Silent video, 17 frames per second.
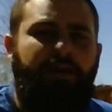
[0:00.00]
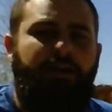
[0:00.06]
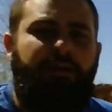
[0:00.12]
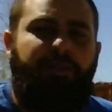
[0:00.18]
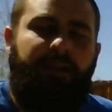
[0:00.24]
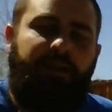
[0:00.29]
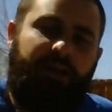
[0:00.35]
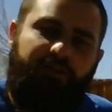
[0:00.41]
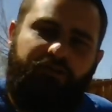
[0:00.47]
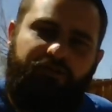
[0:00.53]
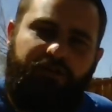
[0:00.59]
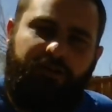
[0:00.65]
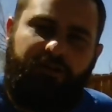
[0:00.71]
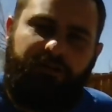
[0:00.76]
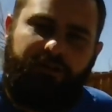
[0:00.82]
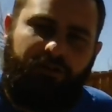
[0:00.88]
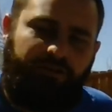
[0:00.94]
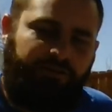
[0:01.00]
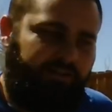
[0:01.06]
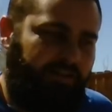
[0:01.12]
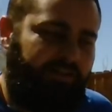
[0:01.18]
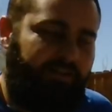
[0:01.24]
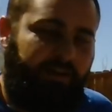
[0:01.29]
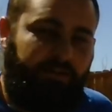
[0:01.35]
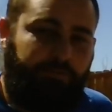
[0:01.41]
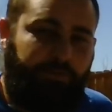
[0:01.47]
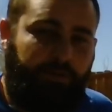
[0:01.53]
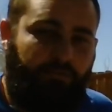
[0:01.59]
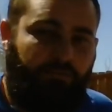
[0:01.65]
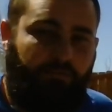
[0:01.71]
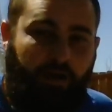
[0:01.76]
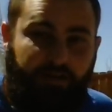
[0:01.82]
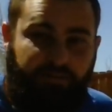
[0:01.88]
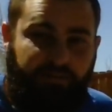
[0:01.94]
the next year you'll see that it's been
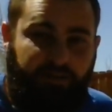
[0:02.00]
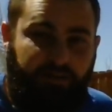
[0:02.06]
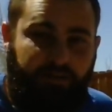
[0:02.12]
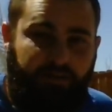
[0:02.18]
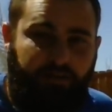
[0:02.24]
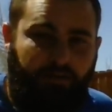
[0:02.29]
rusted.